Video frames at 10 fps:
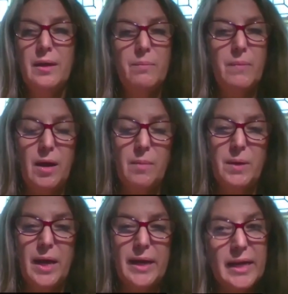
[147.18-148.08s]

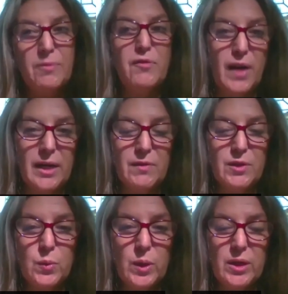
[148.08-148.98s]
And I kept finding
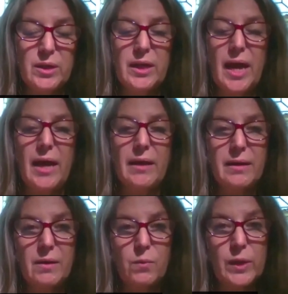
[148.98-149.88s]
this word, and
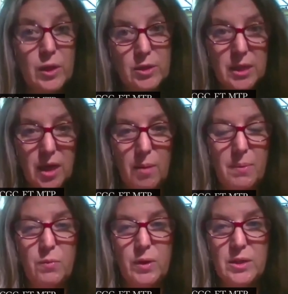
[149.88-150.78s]
we looked it up
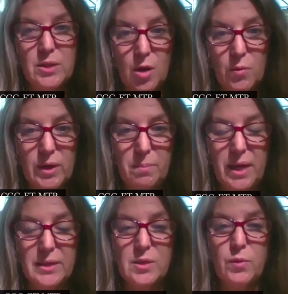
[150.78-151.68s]
and we saw what it
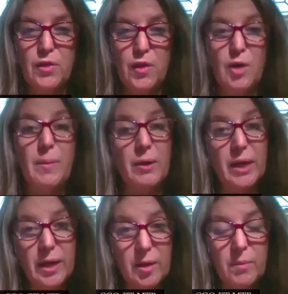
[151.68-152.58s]
meant, and we thought about
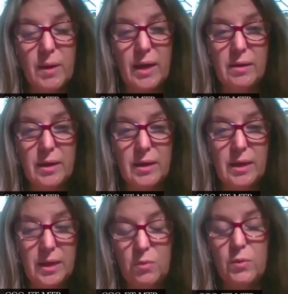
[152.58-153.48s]
him, and
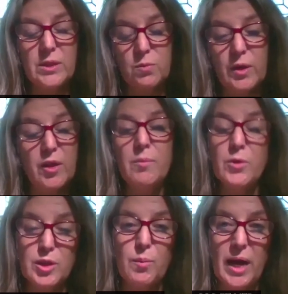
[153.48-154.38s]
he was one of the
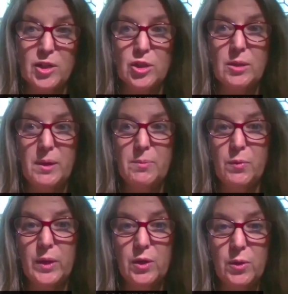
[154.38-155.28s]
most compassionate people
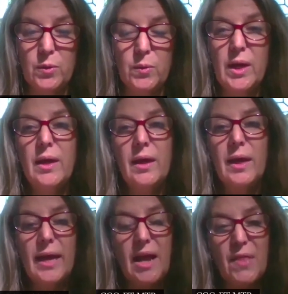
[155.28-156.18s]
we knew.
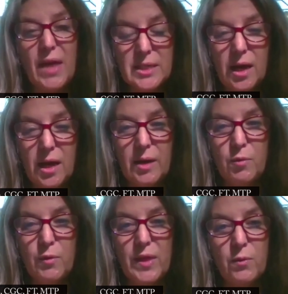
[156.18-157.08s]
And at that time,
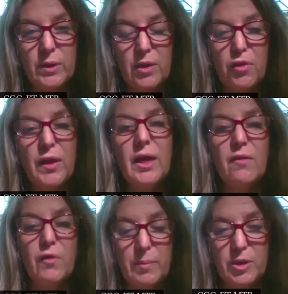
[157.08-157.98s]
without really thinking
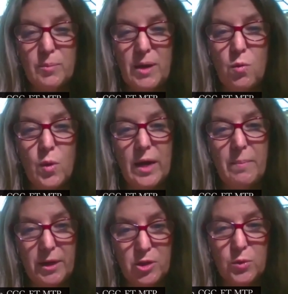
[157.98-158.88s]
very much about what I
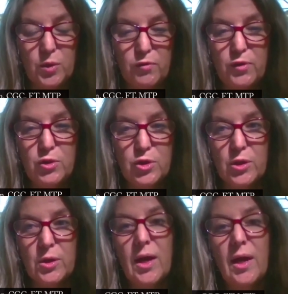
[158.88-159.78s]
might do in the
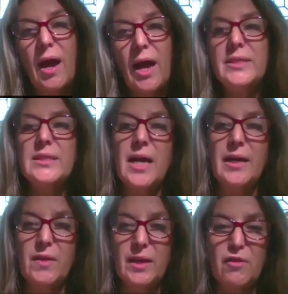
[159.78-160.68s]
future, I
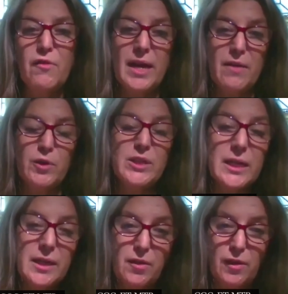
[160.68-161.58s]
decided that if I ever did
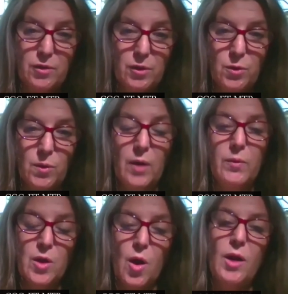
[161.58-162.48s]
anything new, I
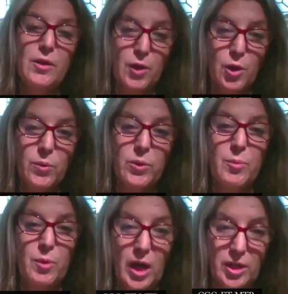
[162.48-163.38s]
would call it the
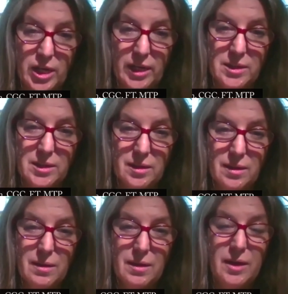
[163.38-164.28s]
Karuna Project
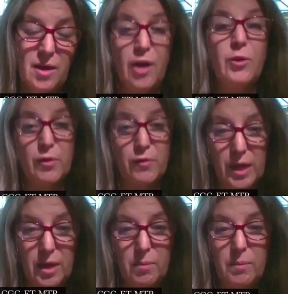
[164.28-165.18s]
in honor of
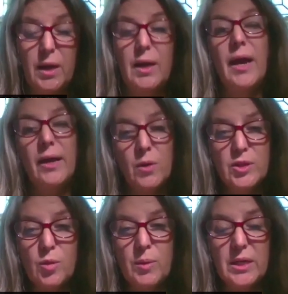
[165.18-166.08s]
him. And
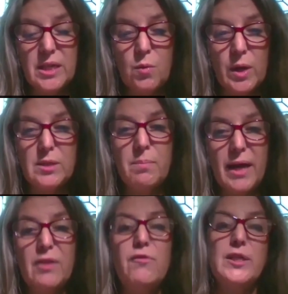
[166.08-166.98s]
also because I wanted to
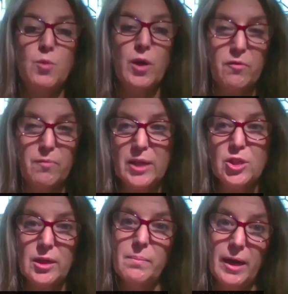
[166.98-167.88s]
manifest more compassion
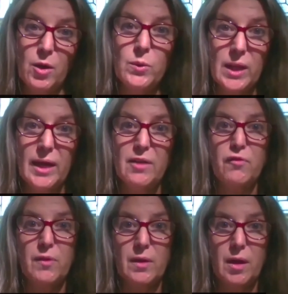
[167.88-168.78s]
in my own life,
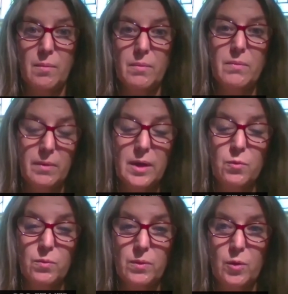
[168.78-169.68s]

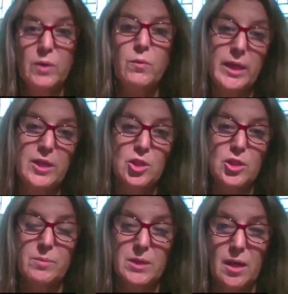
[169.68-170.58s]
in
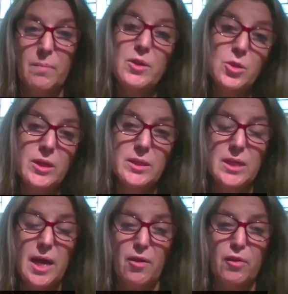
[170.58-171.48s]
relationship to him and to his
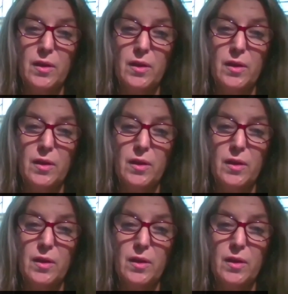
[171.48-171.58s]
death.